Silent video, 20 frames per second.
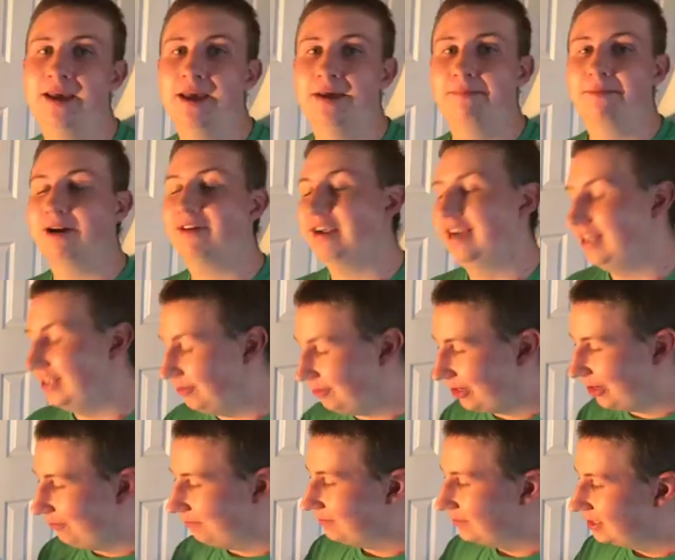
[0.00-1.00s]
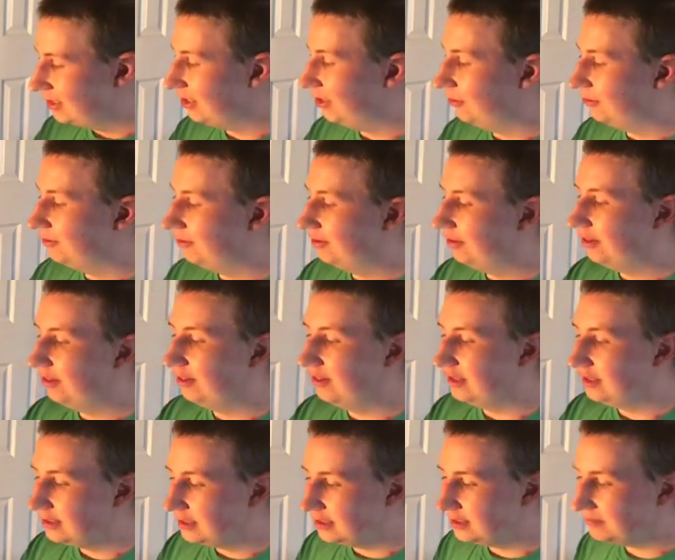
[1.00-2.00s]
But alright, here we go. So
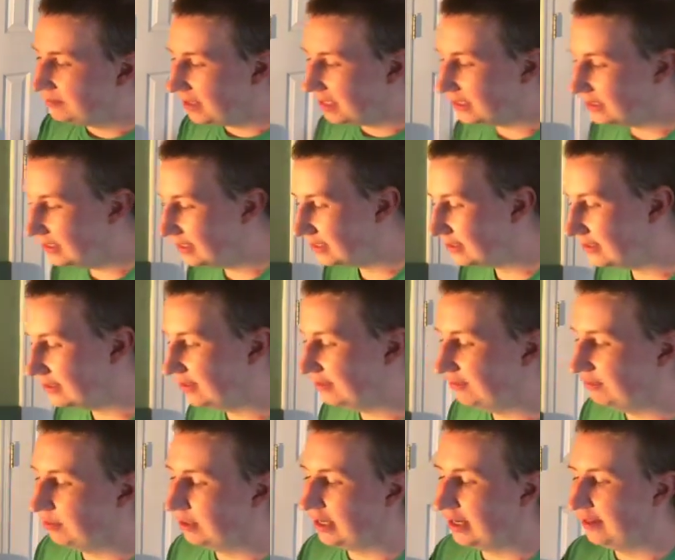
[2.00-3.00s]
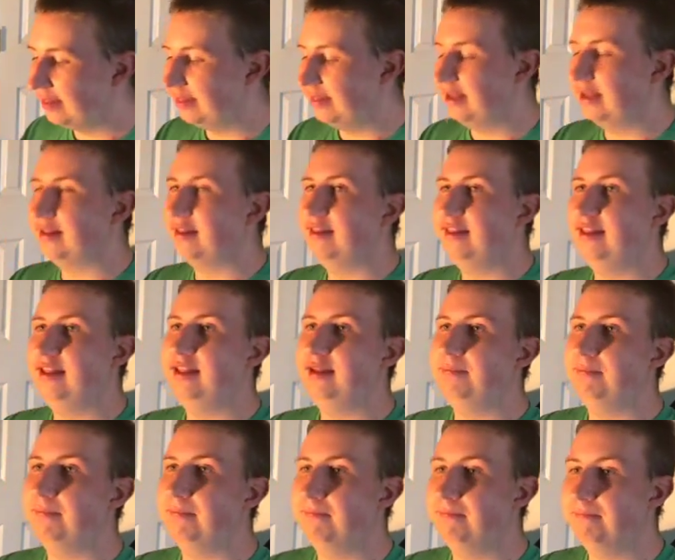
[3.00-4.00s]
this is my list of what I think
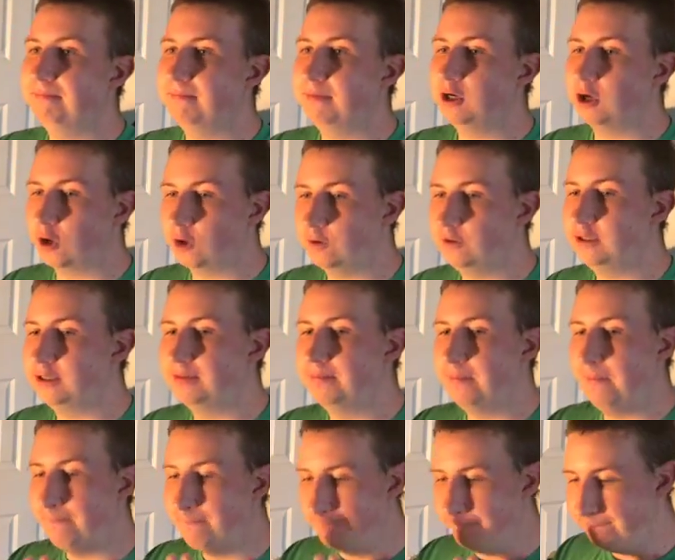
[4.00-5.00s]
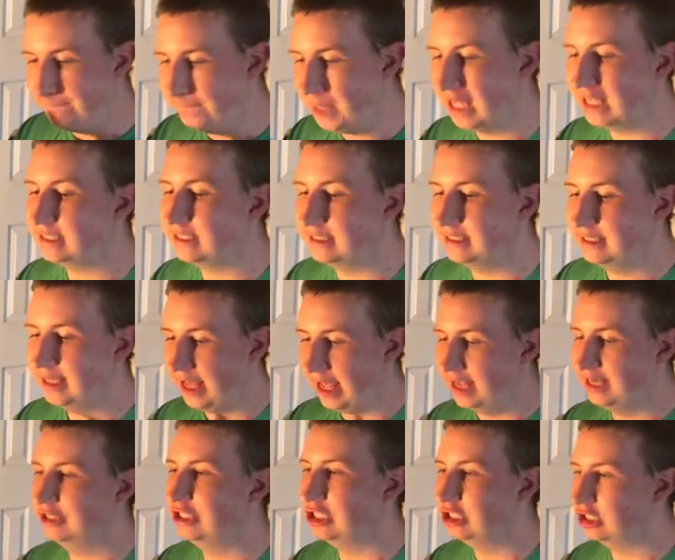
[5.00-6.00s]
the current best
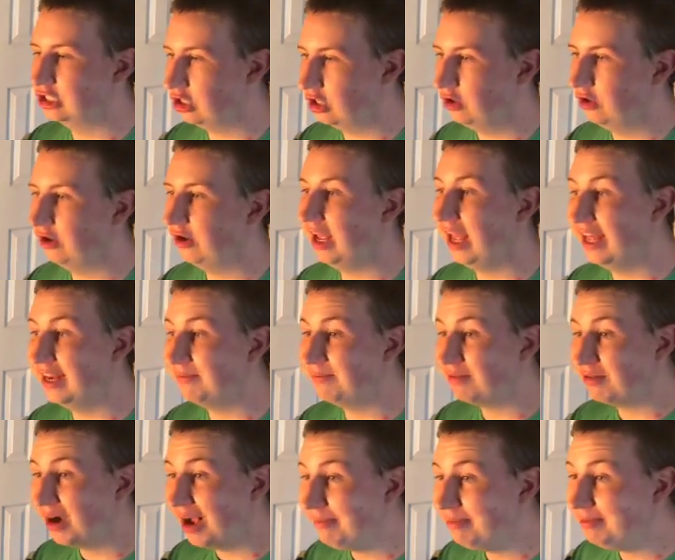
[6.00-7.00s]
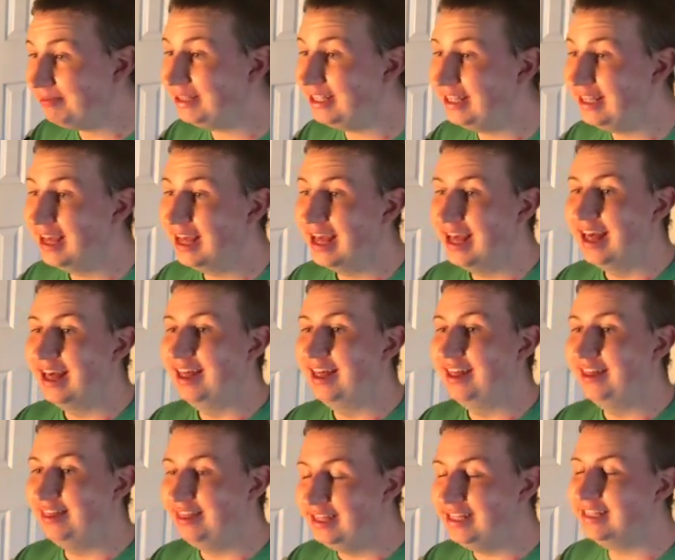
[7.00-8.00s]
engines are, and probably
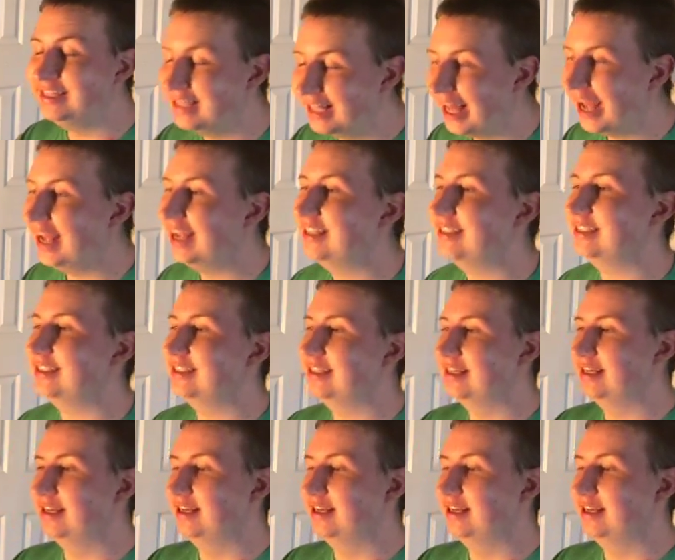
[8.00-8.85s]
the last